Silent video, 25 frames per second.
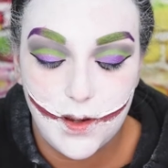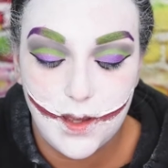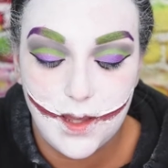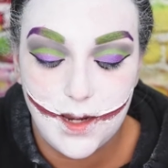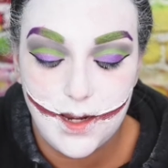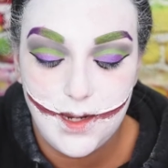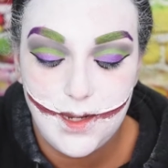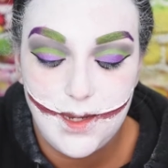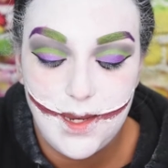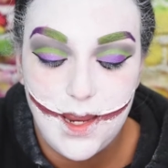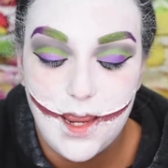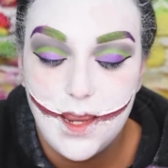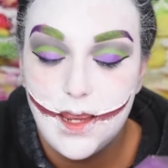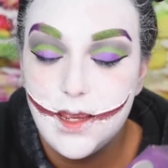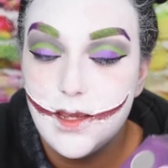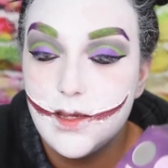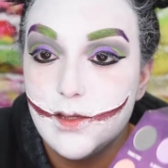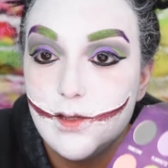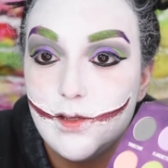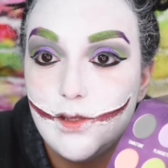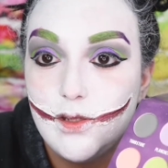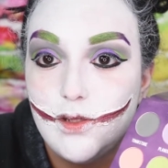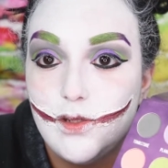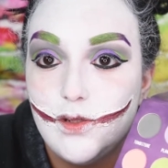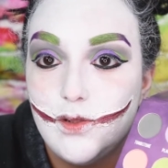gonna take
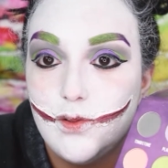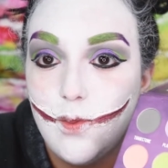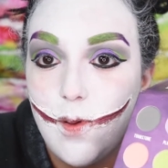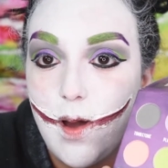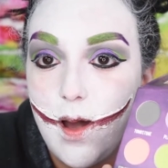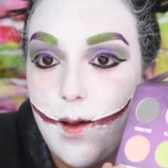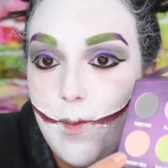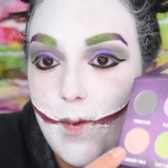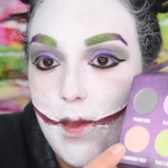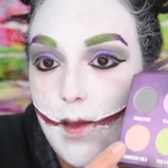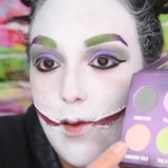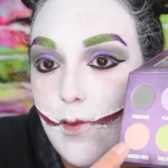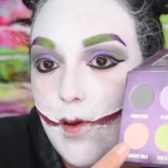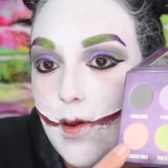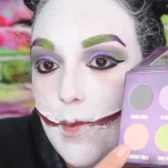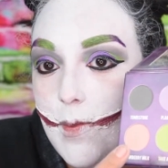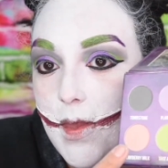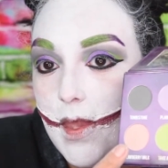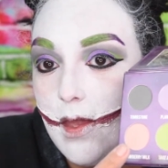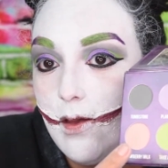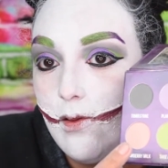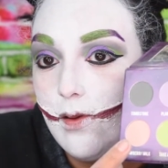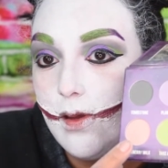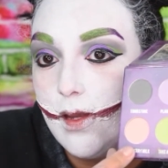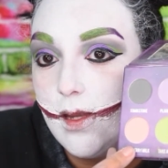Strawberry
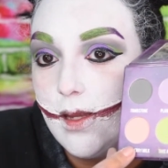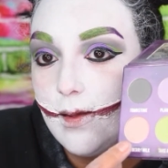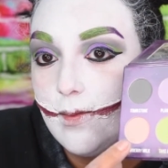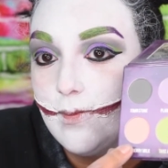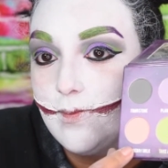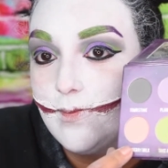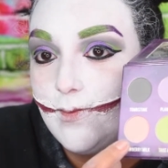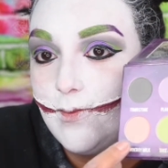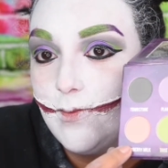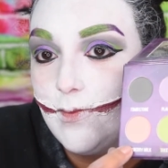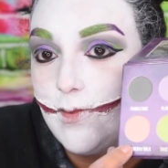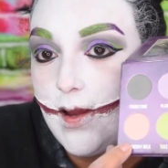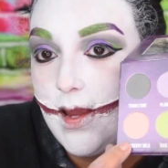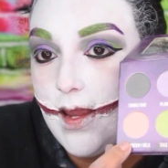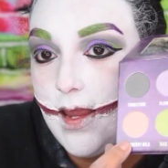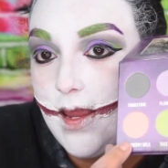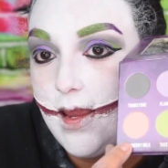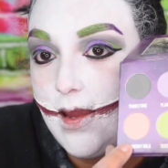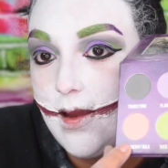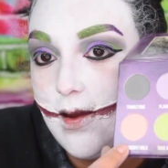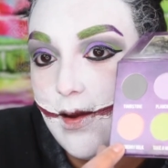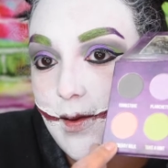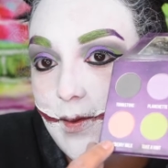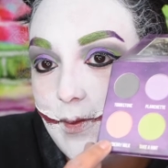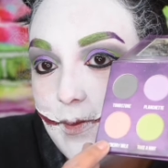Milk right
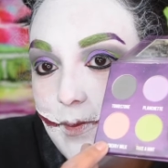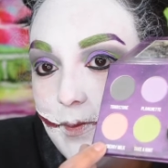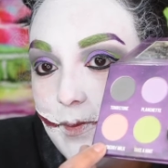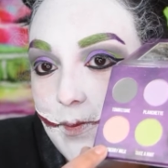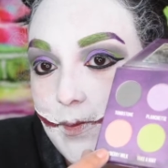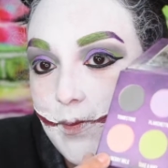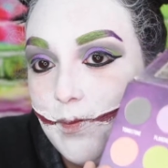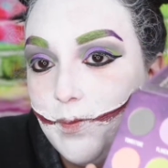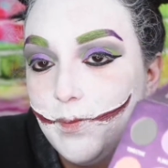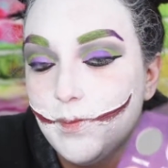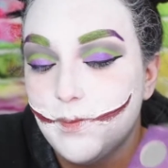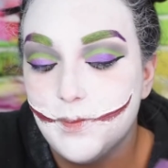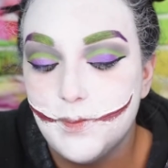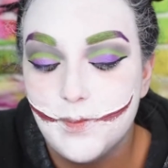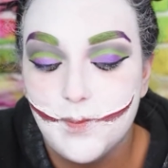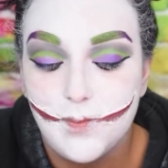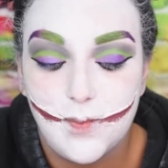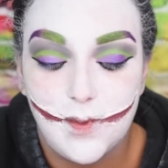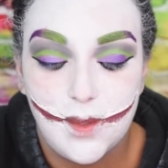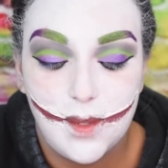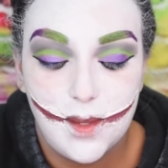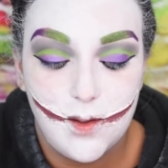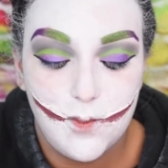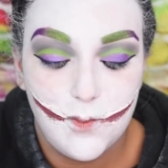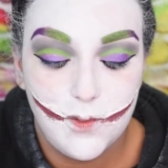here,
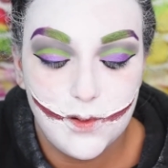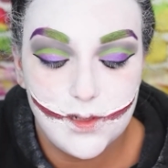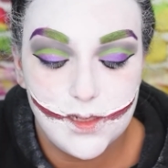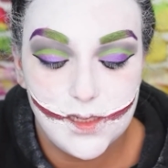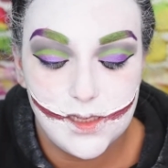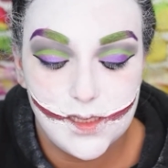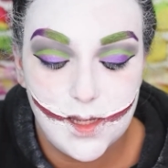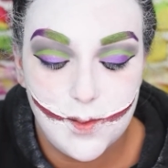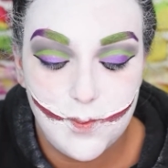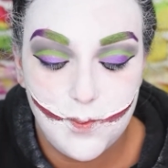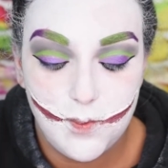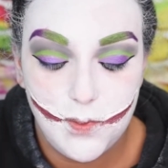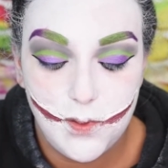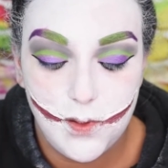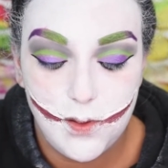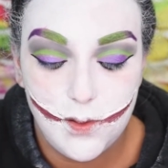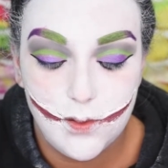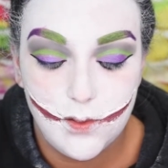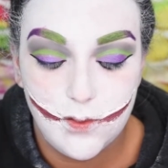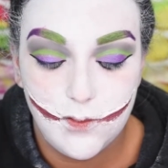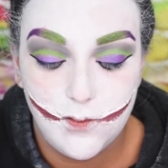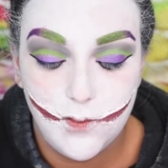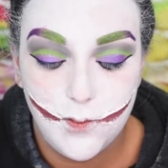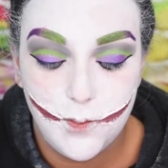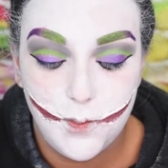which is that
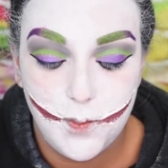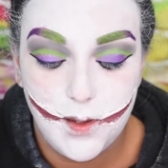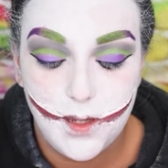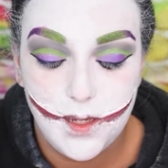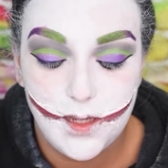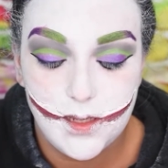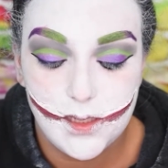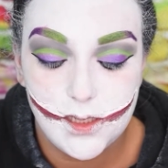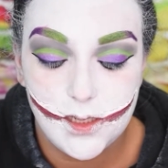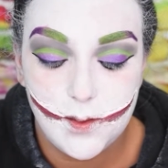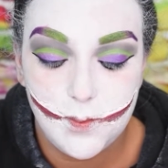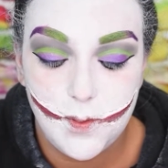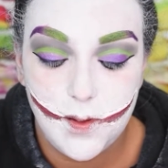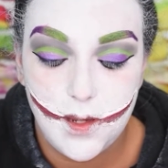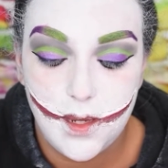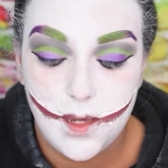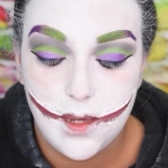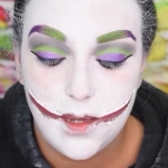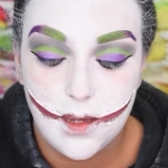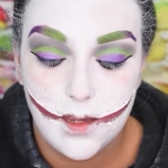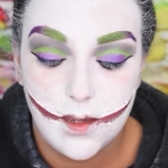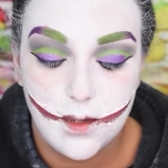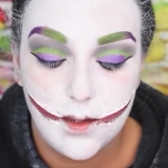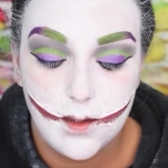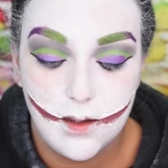beautiful peachy
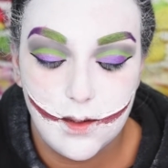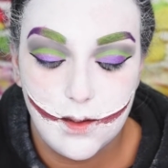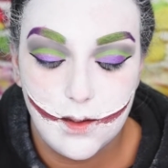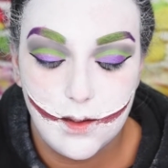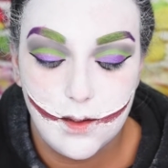pink,